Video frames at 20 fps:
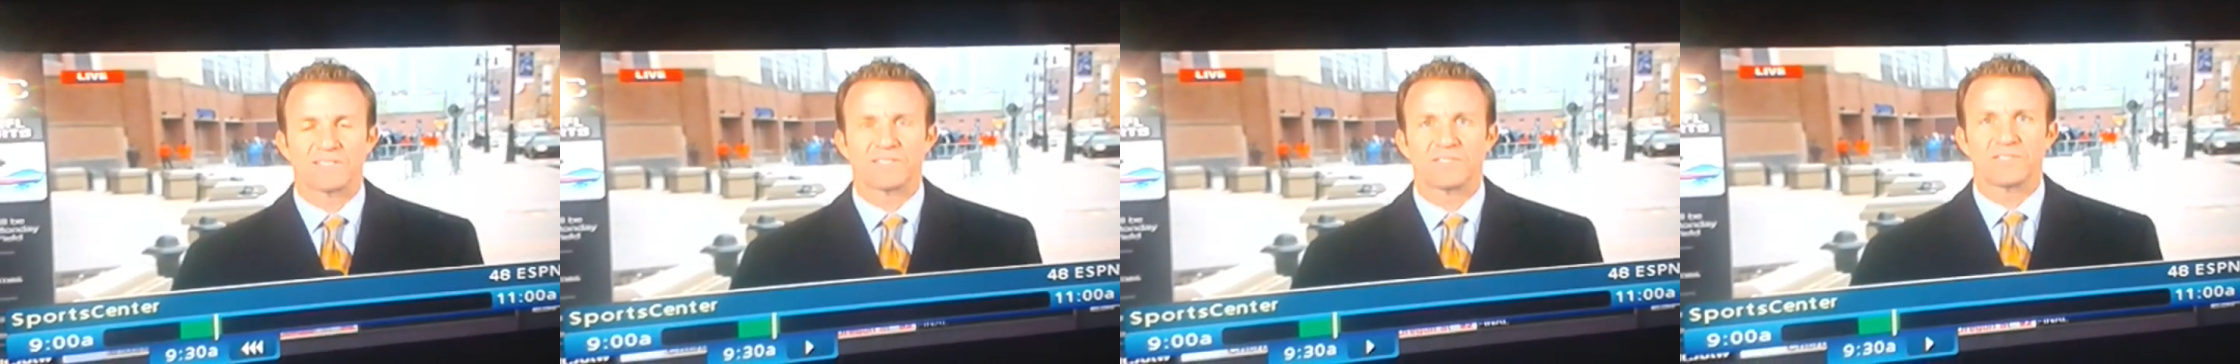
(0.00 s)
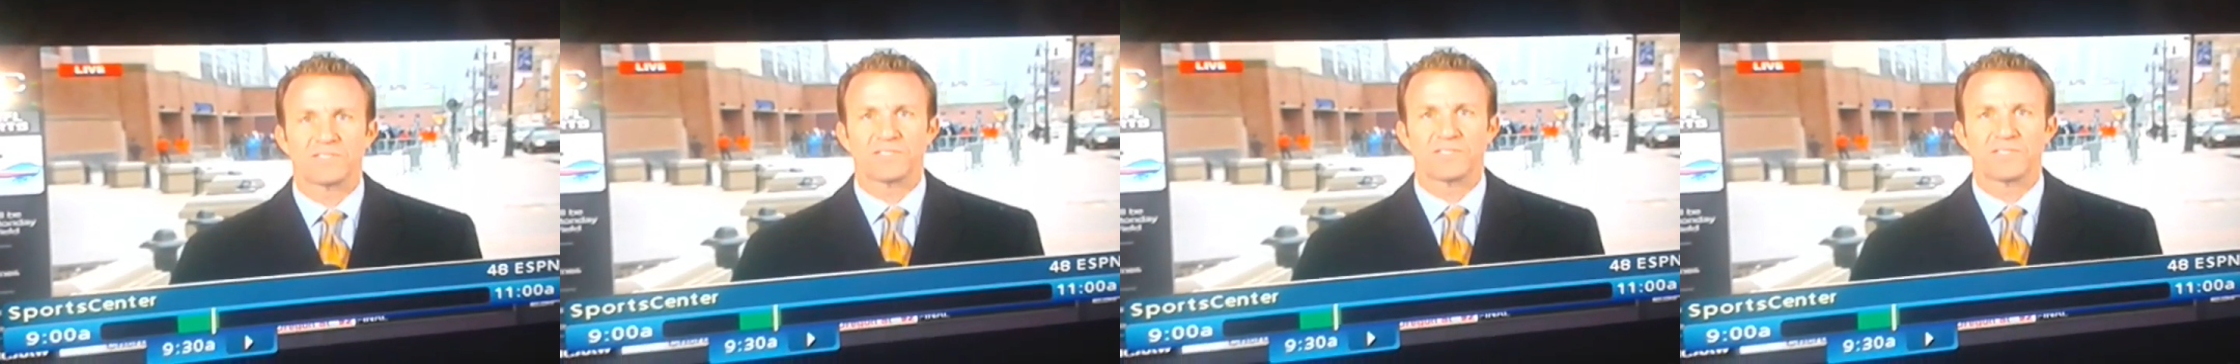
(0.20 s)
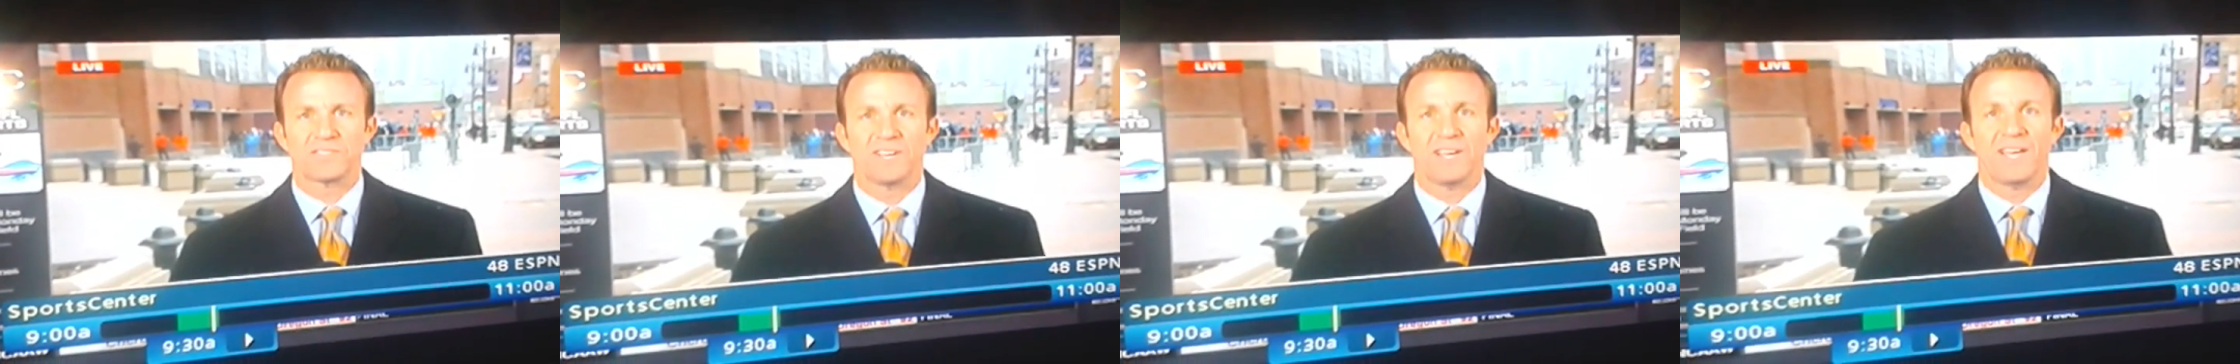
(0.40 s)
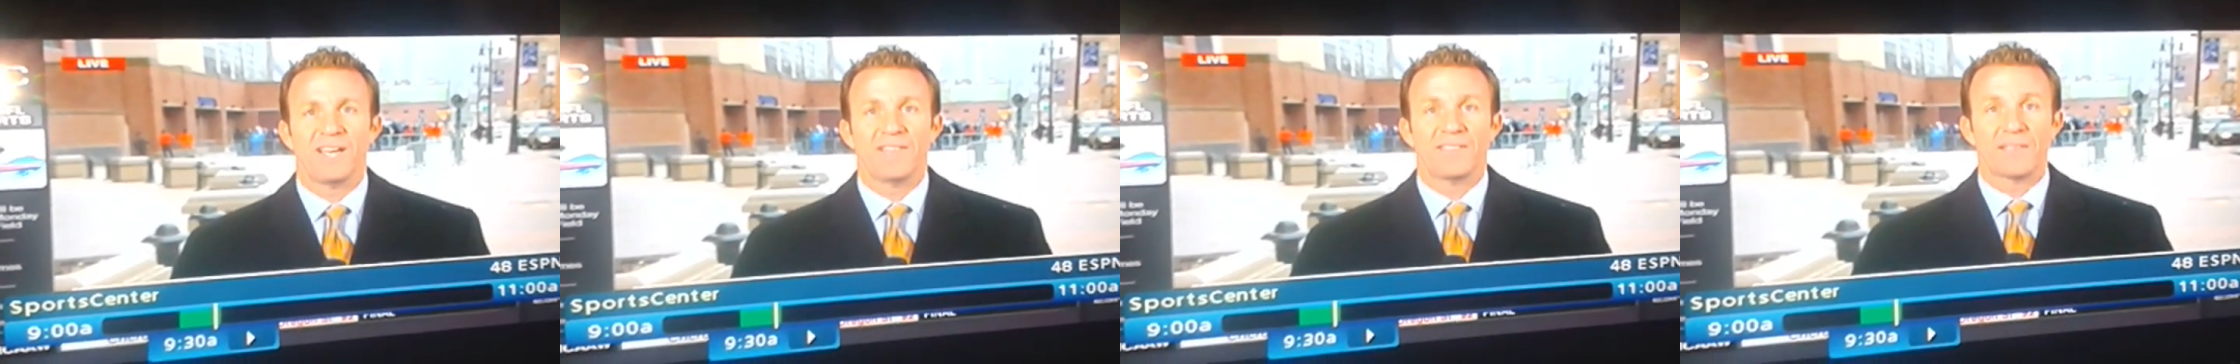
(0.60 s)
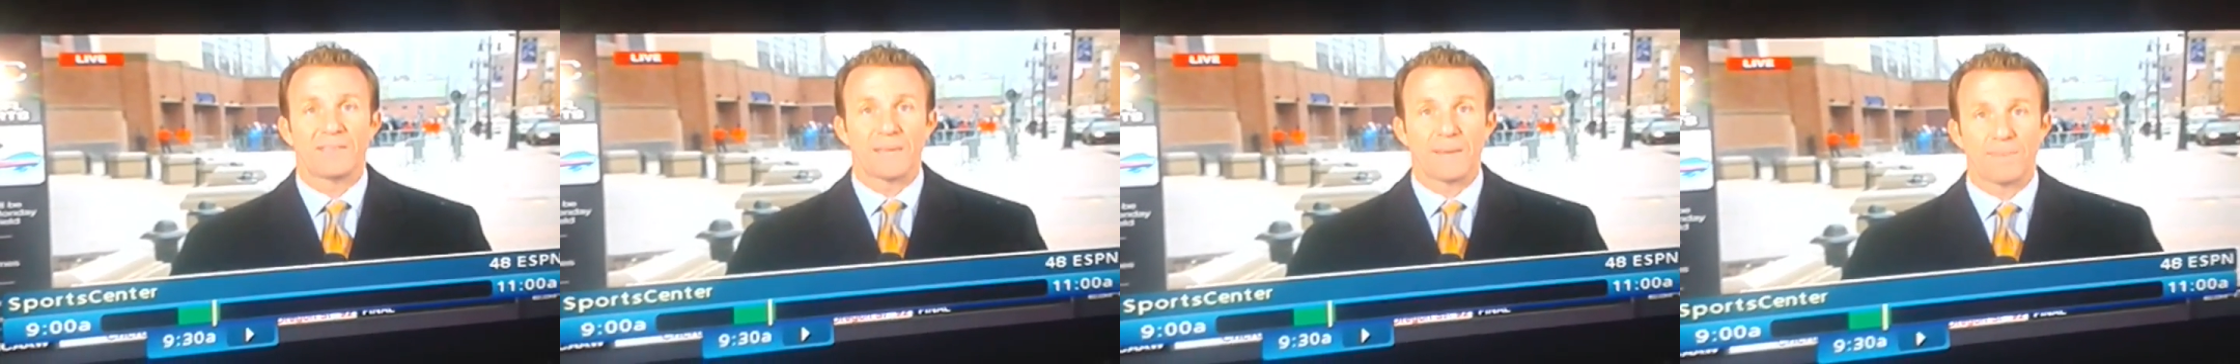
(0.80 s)

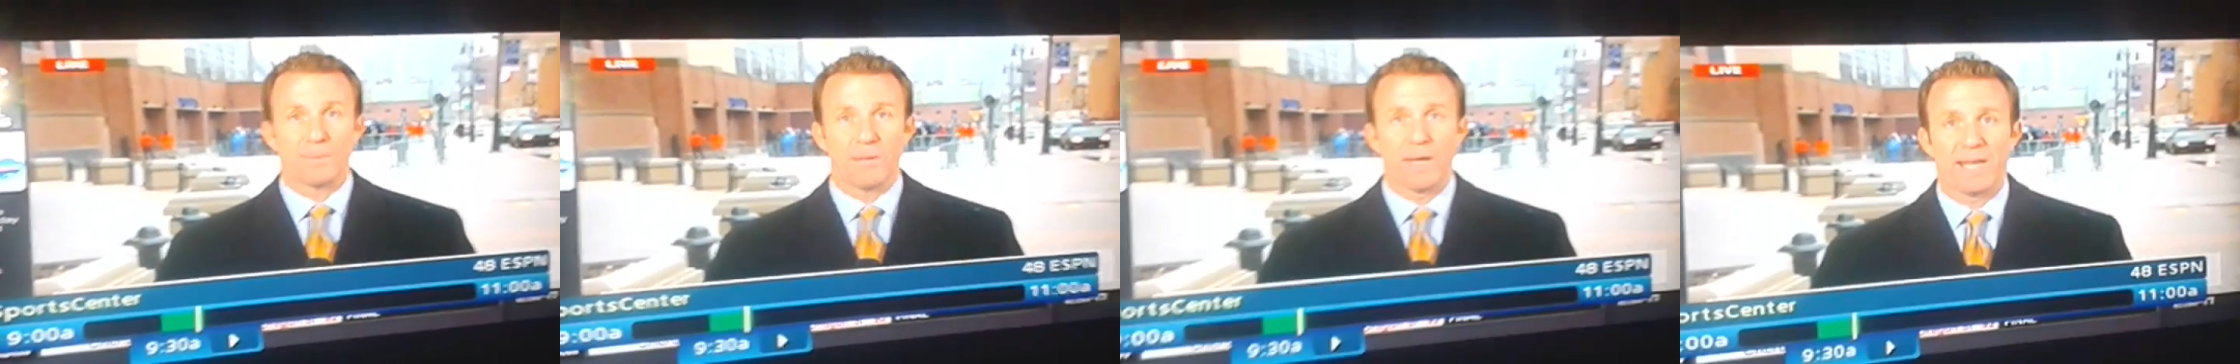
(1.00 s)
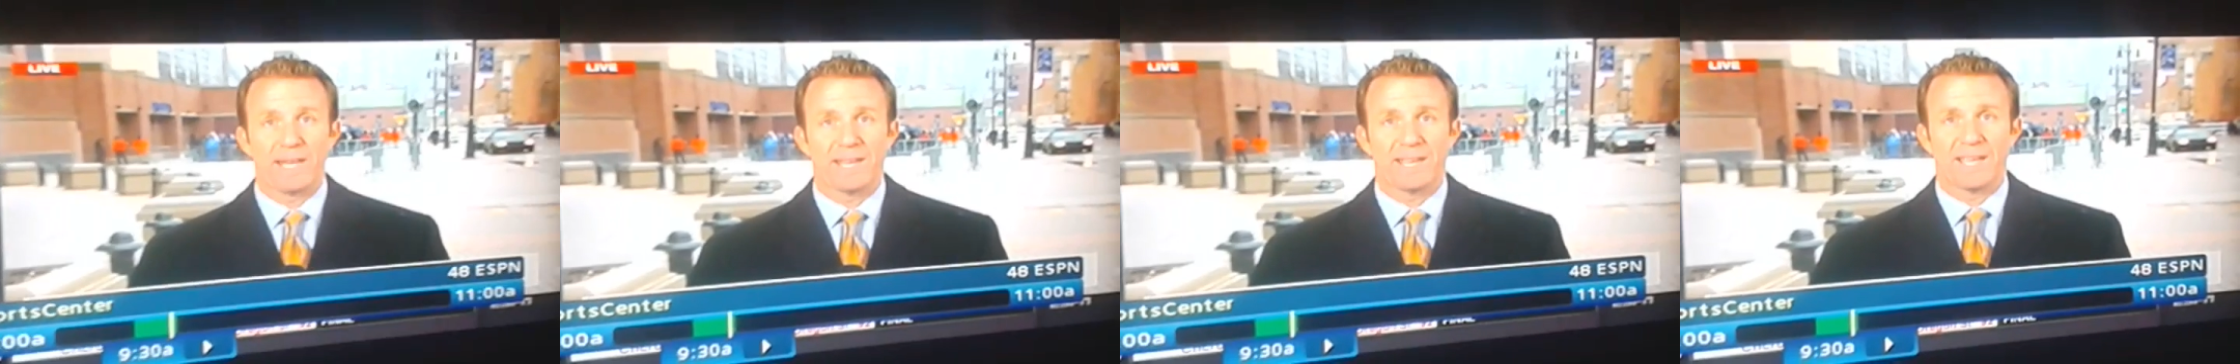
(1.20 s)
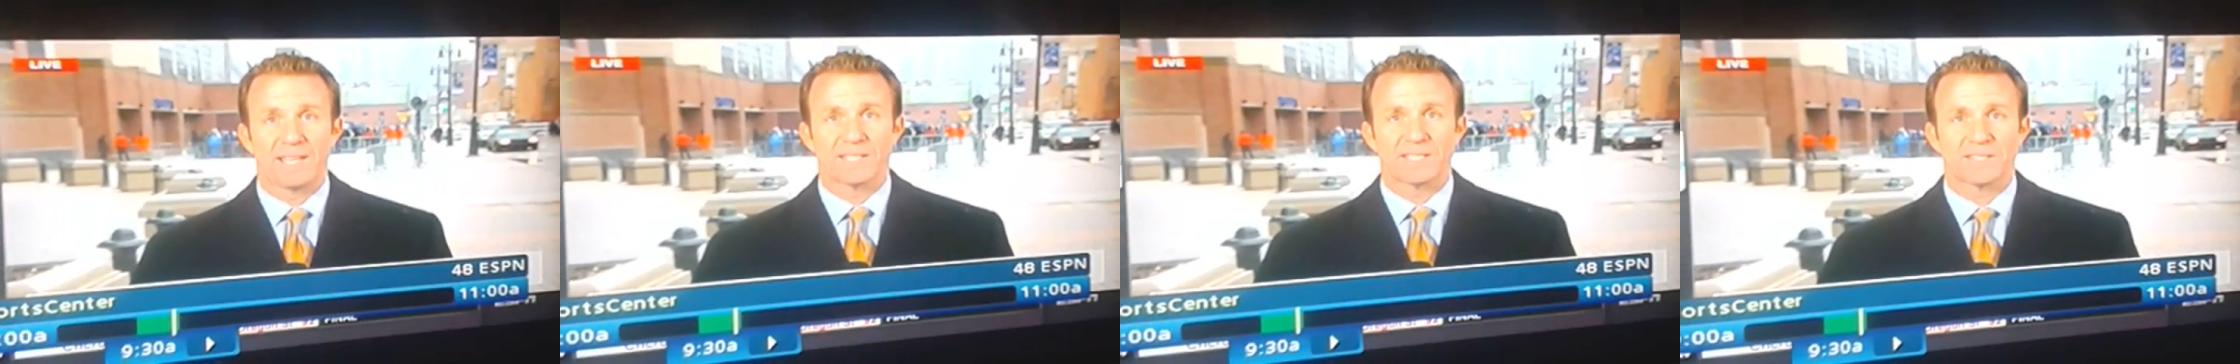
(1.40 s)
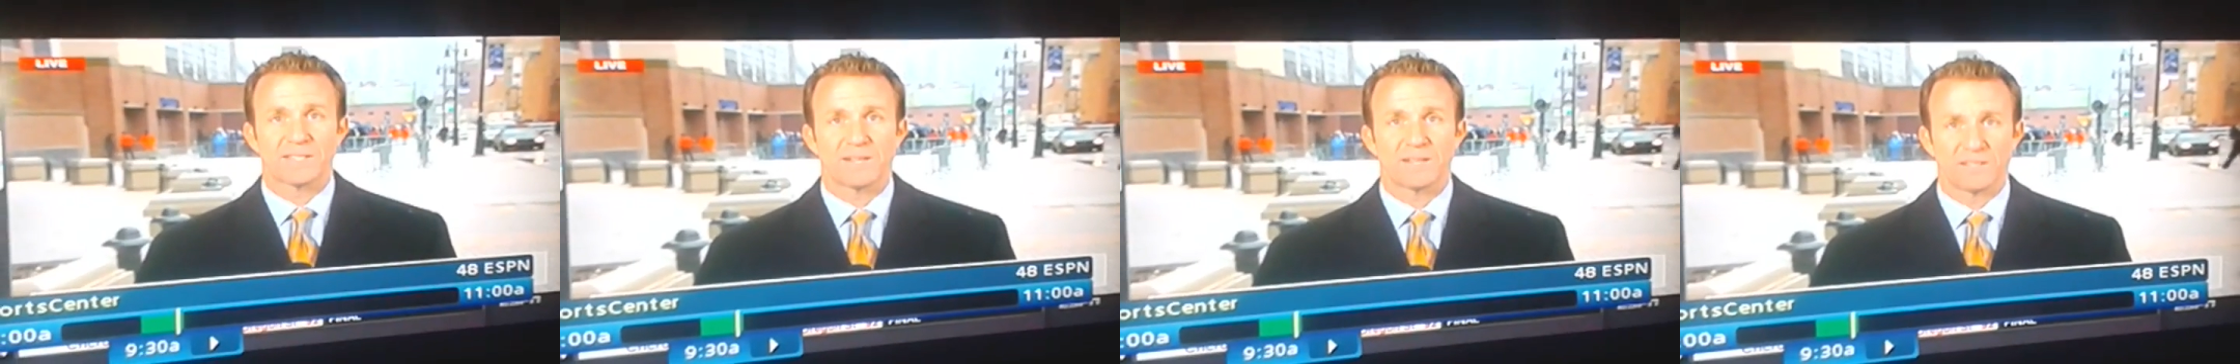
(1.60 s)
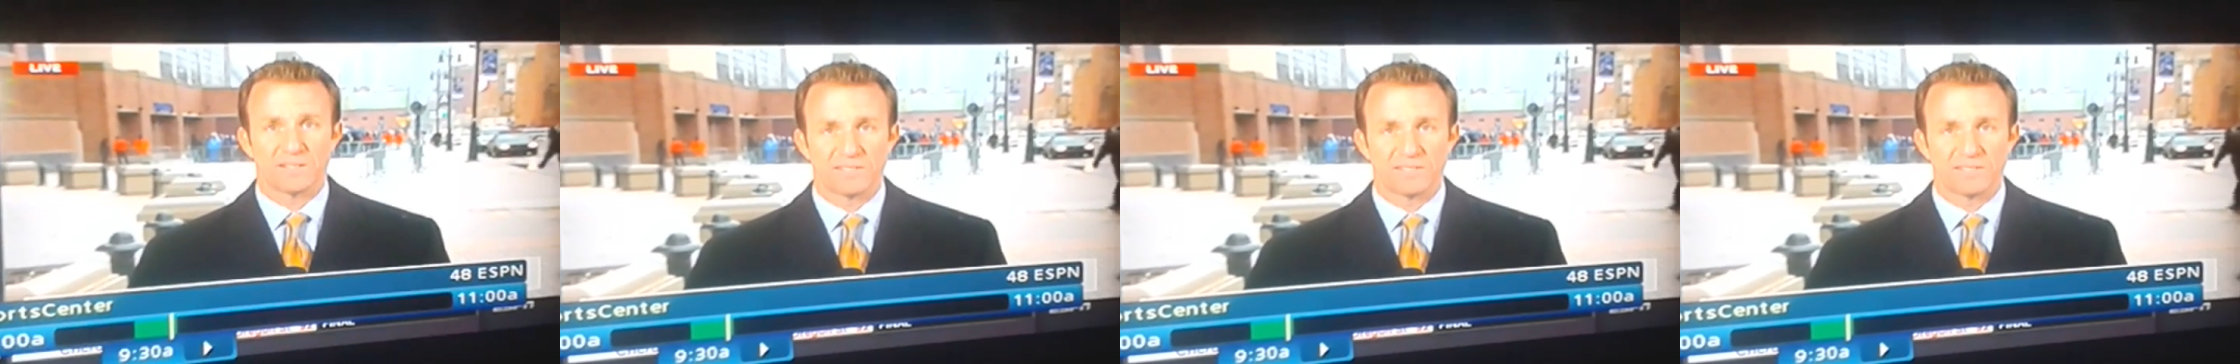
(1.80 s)
and they played against